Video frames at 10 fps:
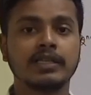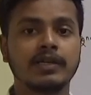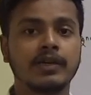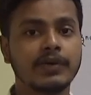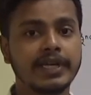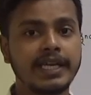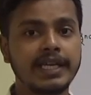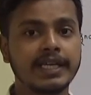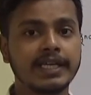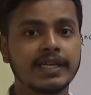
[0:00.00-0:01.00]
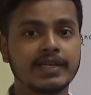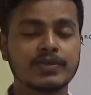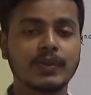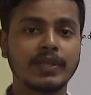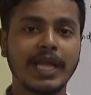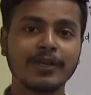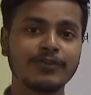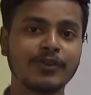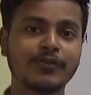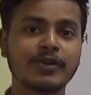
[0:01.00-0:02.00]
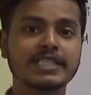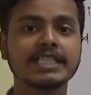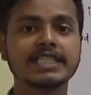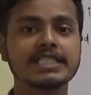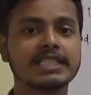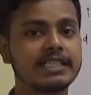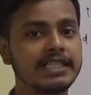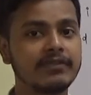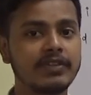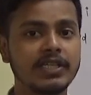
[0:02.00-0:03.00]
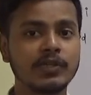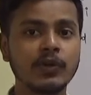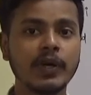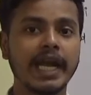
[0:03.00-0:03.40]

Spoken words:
Okay. So thank you for watching this learning video